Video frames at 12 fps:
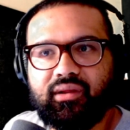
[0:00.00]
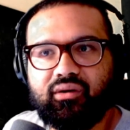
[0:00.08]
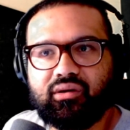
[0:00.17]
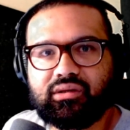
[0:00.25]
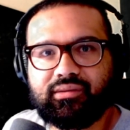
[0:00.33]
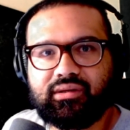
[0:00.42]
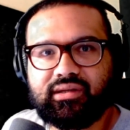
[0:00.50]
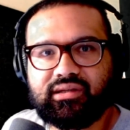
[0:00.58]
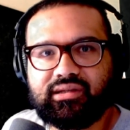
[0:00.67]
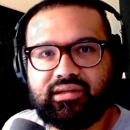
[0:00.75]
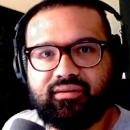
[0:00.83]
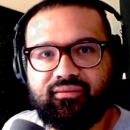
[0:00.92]
the Crimson
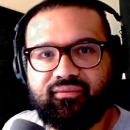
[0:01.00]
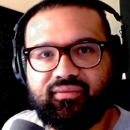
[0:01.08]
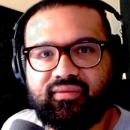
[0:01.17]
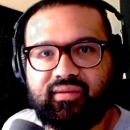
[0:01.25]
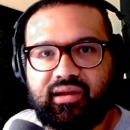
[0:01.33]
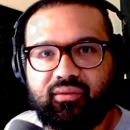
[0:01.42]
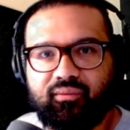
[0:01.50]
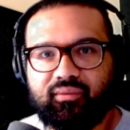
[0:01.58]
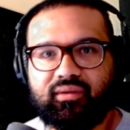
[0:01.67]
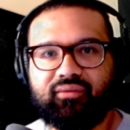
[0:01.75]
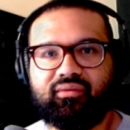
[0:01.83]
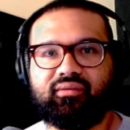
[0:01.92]
Kristen stay
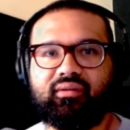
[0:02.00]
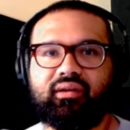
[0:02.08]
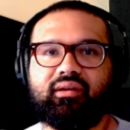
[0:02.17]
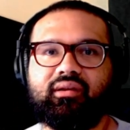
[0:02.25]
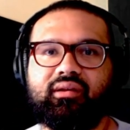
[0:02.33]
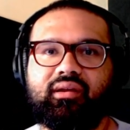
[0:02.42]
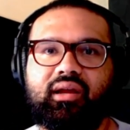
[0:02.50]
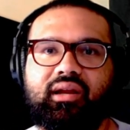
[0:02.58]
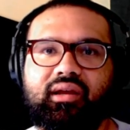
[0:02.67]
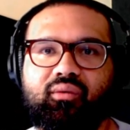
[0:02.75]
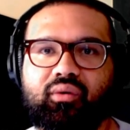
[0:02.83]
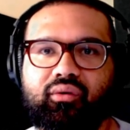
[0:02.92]

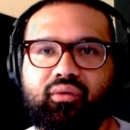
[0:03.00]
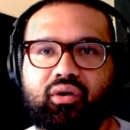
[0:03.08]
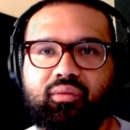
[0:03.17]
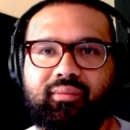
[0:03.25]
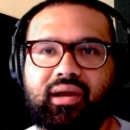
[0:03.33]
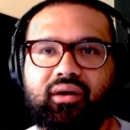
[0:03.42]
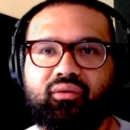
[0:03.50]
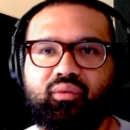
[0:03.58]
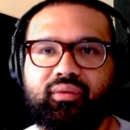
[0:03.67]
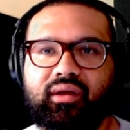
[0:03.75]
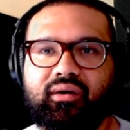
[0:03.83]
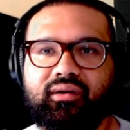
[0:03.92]
devastating where crush matters
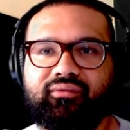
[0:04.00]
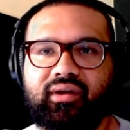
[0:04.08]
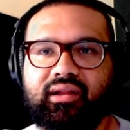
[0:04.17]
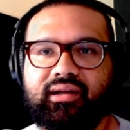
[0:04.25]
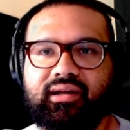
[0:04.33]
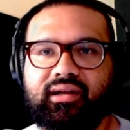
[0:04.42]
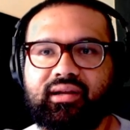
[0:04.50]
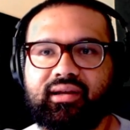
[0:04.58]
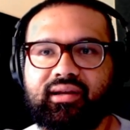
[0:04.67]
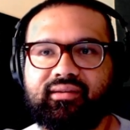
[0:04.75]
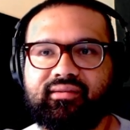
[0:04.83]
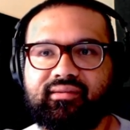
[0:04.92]
without invalidating
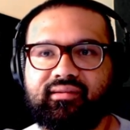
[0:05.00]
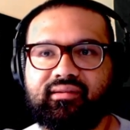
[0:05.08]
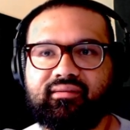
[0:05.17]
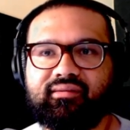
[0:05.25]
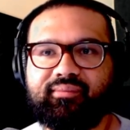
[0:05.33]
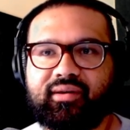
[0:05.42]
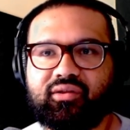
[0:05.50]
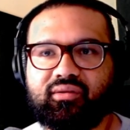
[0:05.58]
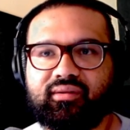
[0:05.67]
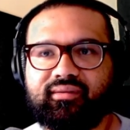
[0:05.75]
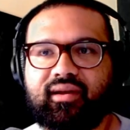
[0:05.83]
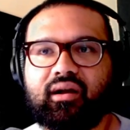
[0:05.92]
existing special
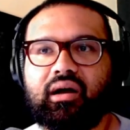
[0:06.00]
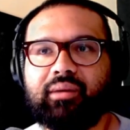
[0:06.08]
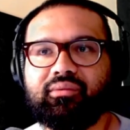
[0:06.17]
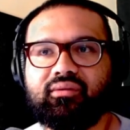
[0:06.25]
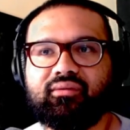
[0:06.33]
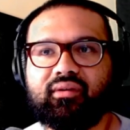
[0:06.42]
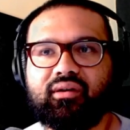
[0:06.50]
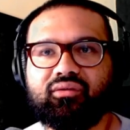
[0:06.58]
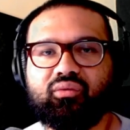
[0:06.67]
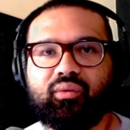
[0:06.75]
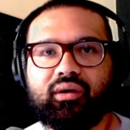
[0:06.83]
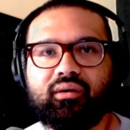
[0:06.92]
attack options
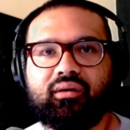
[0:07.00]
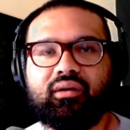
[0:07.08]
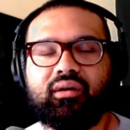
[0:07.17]
elsewhere.